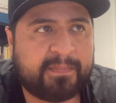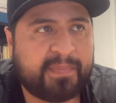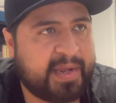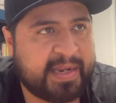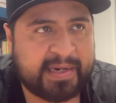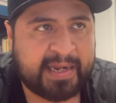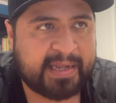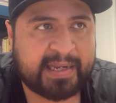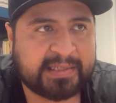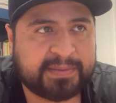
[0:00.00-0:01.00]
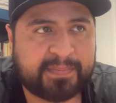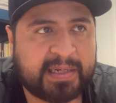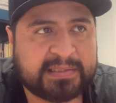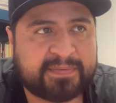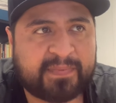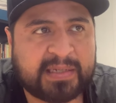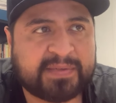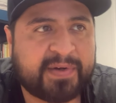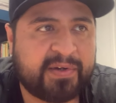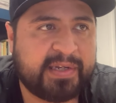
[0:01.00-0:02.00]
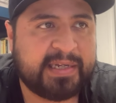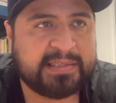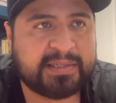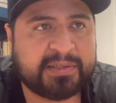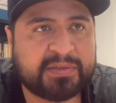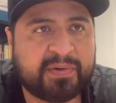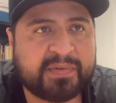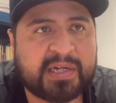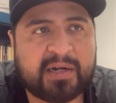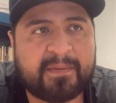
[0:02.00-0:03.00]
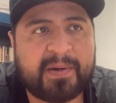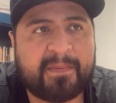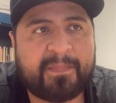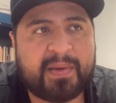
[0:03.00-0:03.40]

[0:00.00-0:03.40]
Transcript: And again, that's fairly easy to sort of talk about.